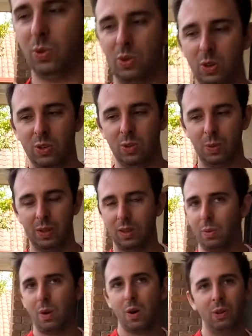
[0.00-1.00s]
used with
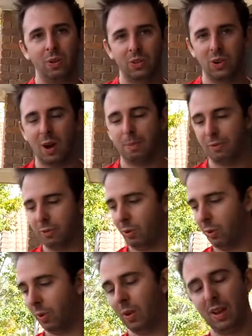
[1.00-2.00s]
the wrong type of
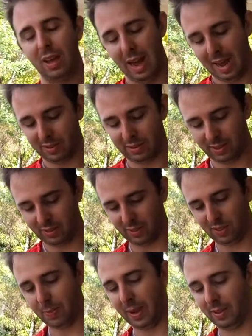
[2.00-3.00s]
tool, as I
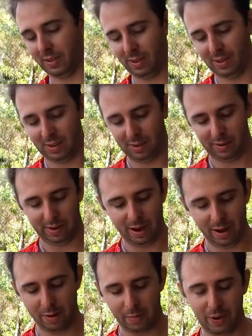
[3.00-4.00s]
suspected
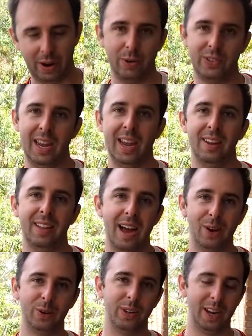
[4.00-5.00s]
when I was handed the
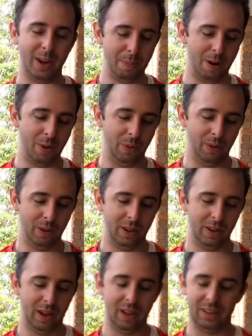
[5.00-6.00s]
Allen key
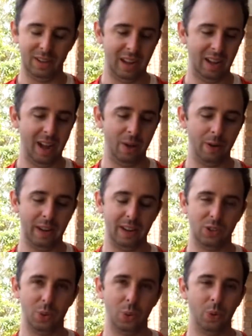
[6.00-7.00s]
Allen key
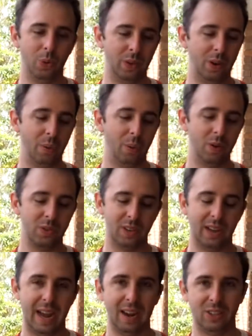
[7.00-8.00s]
tool, that it
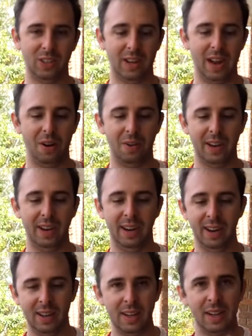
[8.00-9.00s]
wasn't actually an Allen
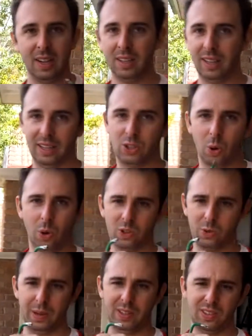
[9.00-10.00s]
key. The
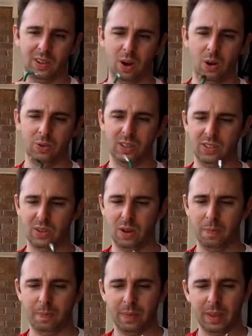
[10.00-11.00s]
Torx bits that hold this on,